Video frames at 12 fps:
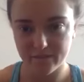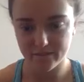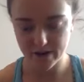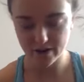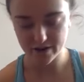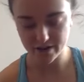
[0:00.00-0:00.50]

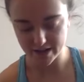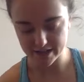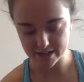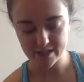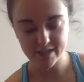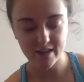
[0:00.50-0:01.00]
Very
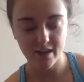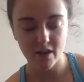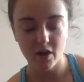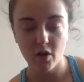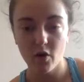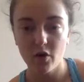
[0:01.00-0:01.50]
nice.
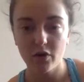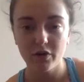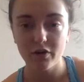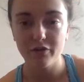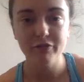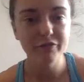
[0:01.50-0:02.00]

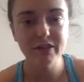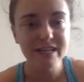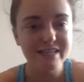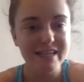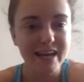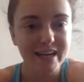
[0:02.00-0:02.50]

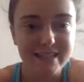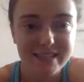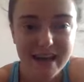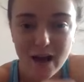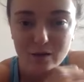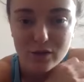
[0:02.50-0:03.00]
15 seconds
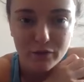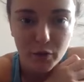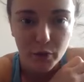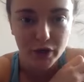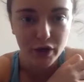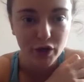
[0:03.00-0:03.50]
down, so if you
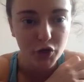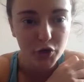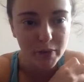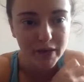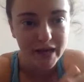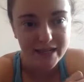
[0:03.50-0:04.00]
want to
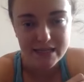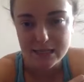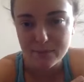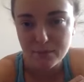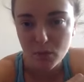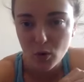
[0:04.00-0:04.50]
accumulate
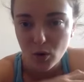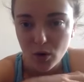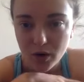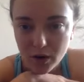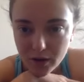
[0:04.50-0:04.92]
some more.